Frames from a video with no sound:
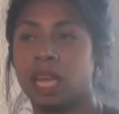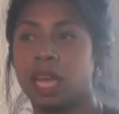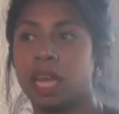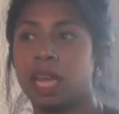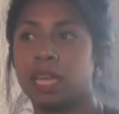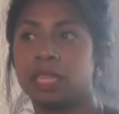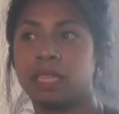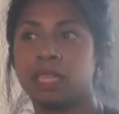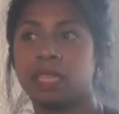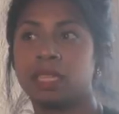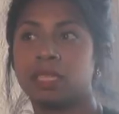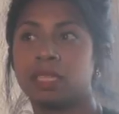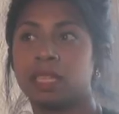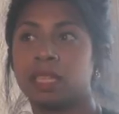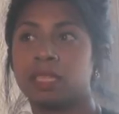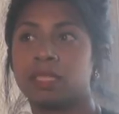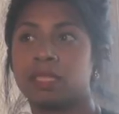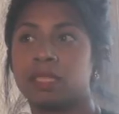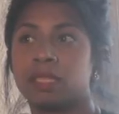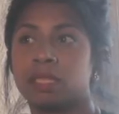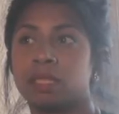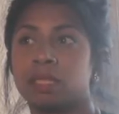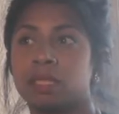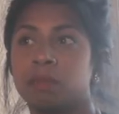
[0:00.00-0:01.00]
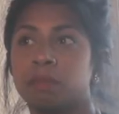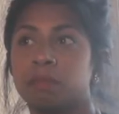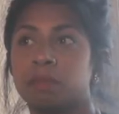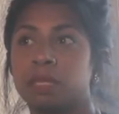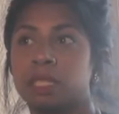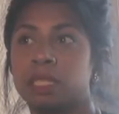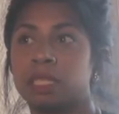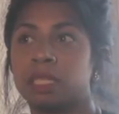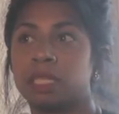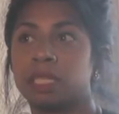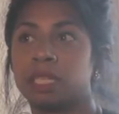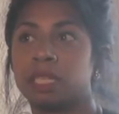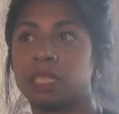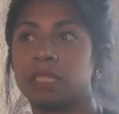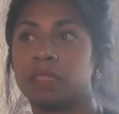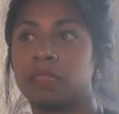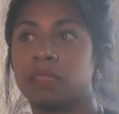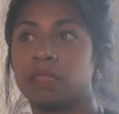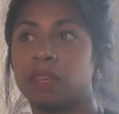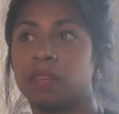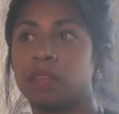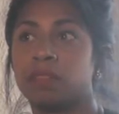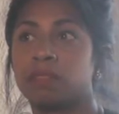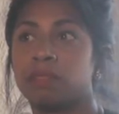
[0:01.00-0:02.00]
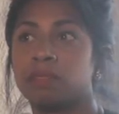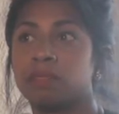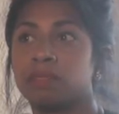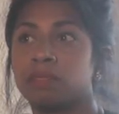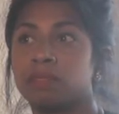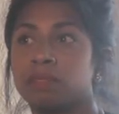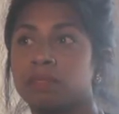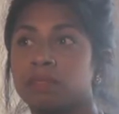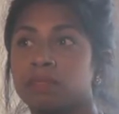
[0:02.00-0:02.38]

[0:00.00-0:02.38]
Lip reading: I think that's still building itself.